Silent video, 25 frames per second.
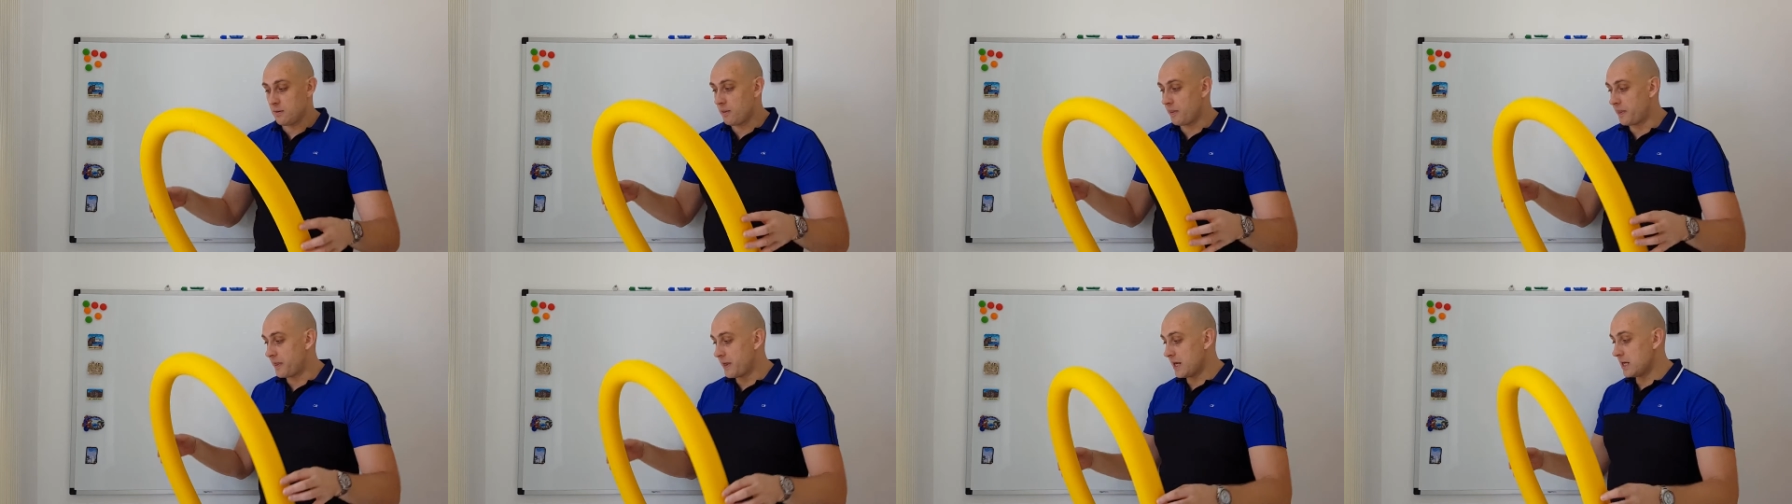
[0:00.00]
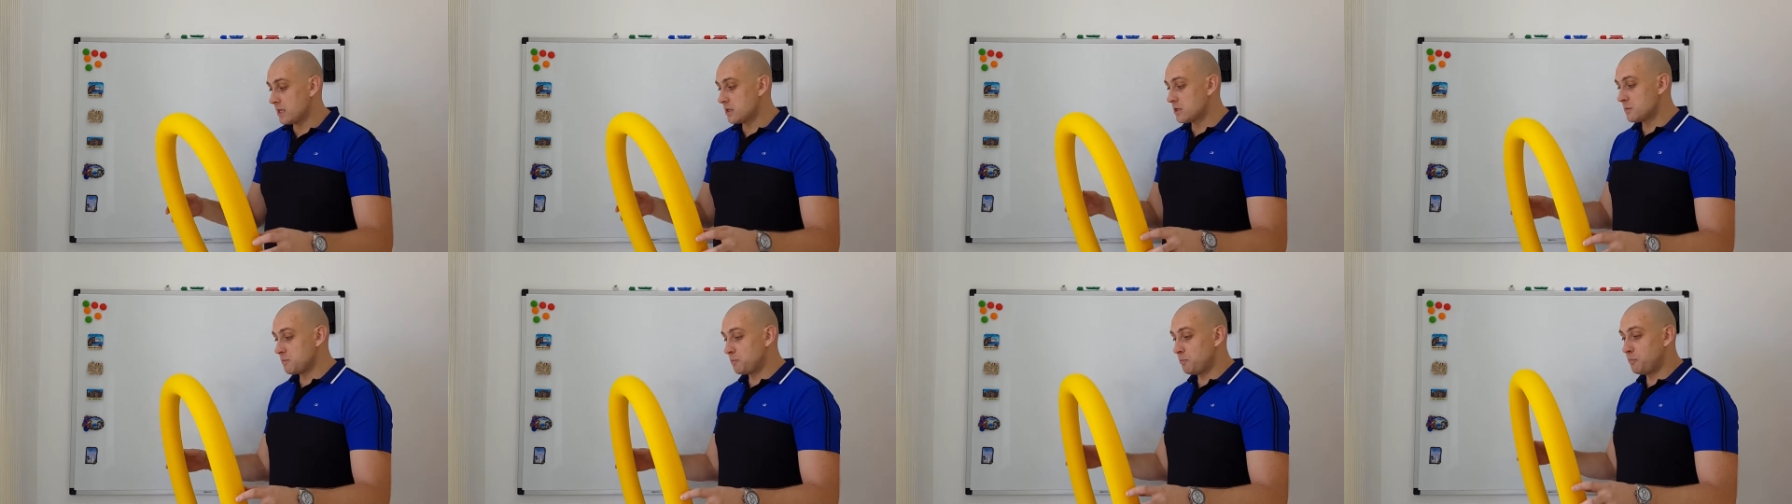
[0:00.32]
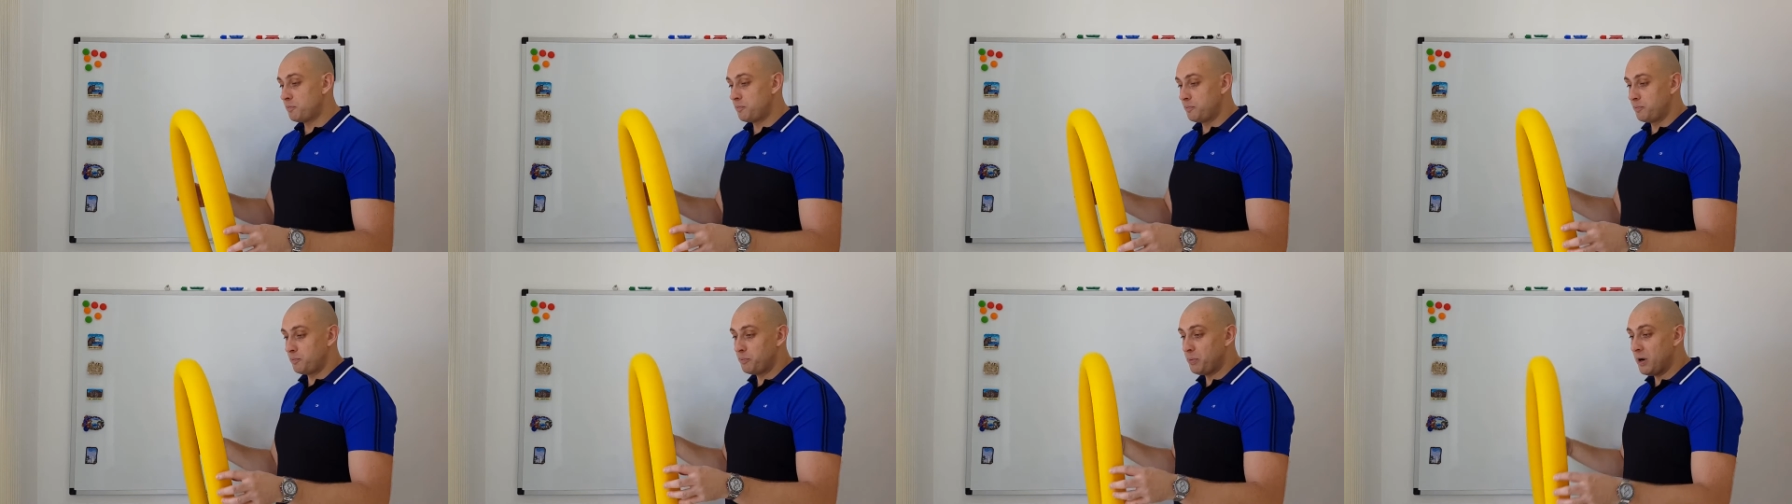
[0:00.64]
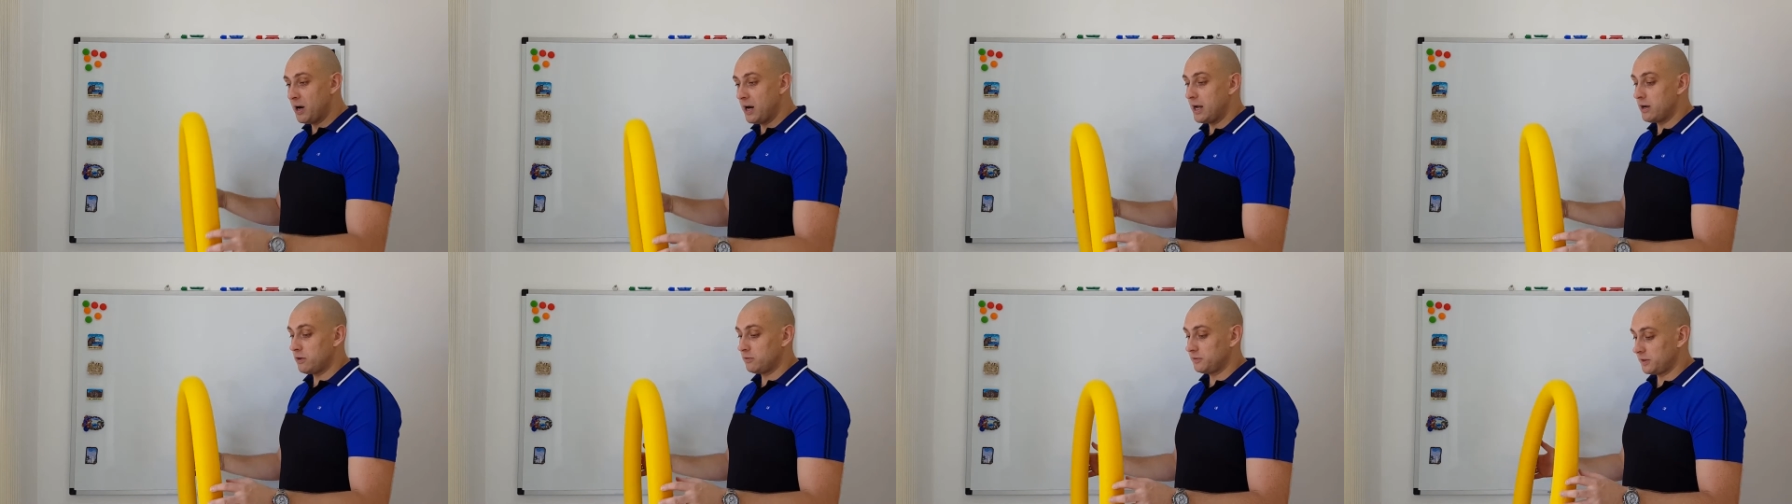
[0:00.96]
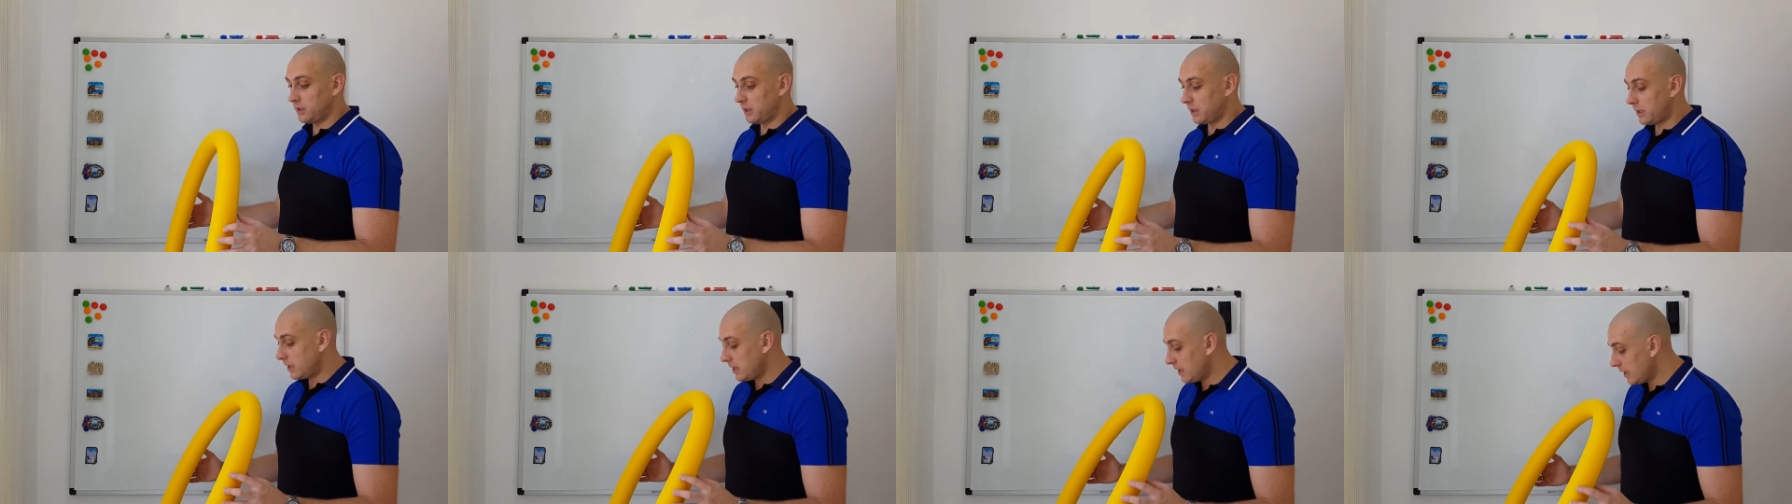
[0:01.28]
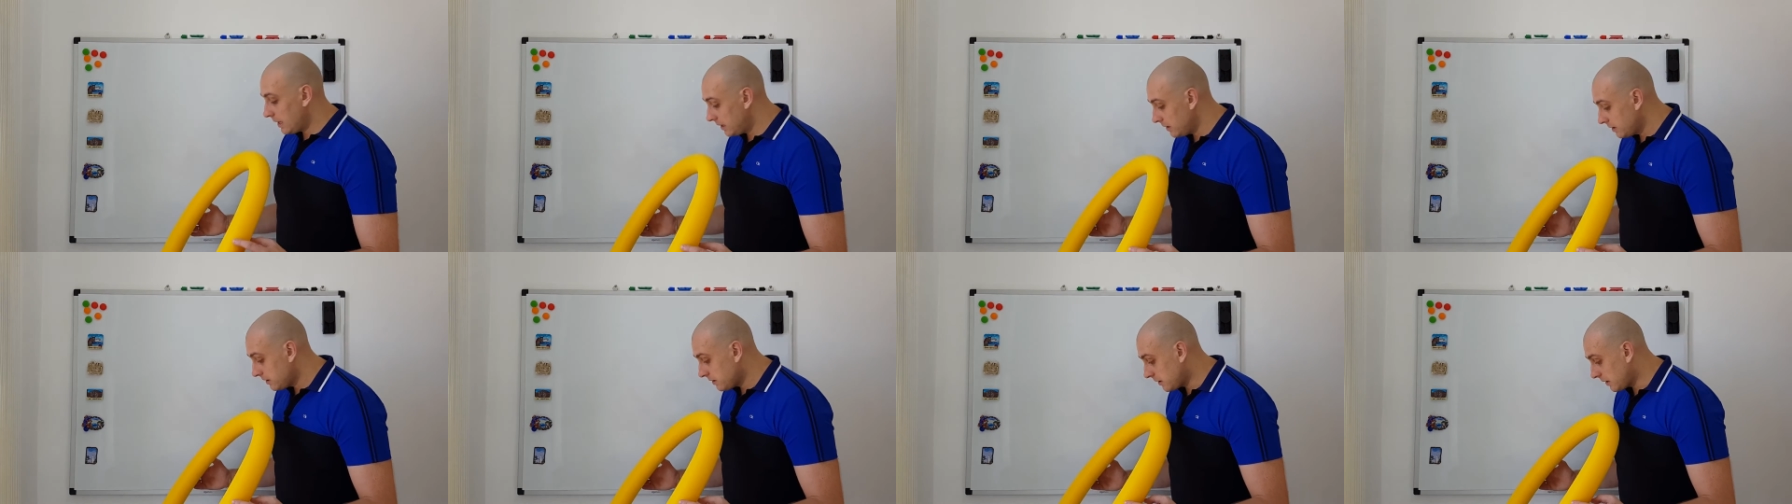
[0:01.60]
this part of the
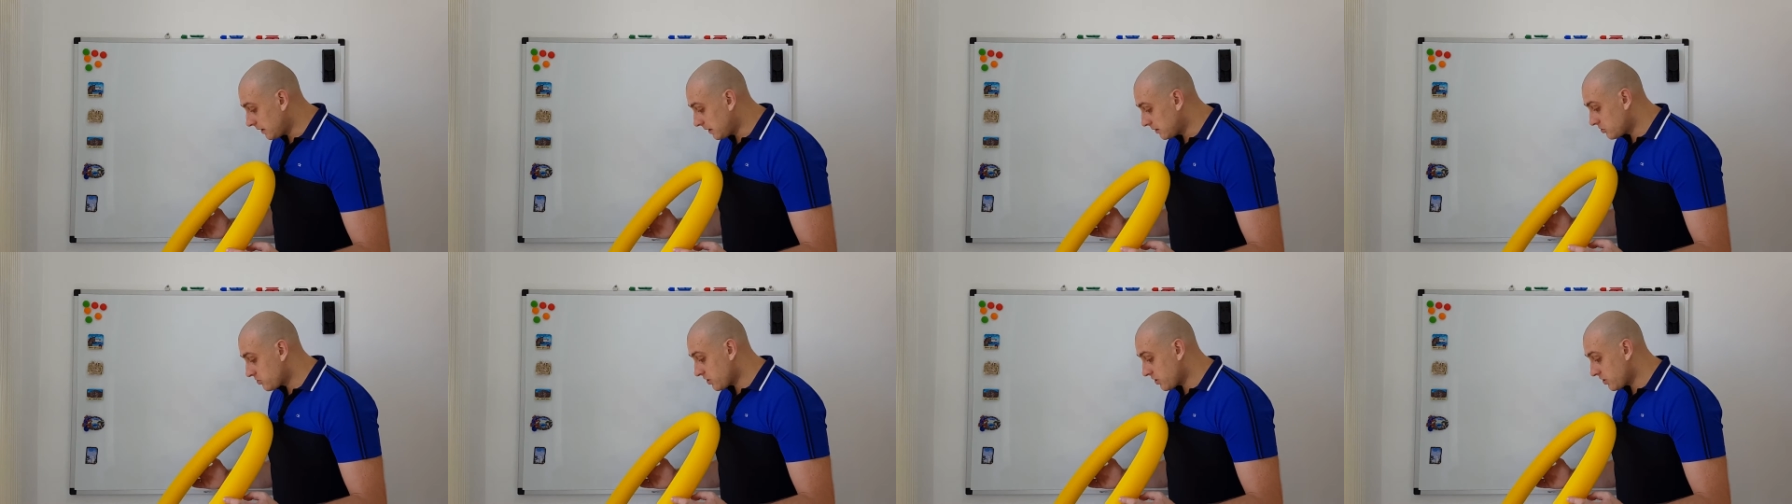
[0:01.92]
kit,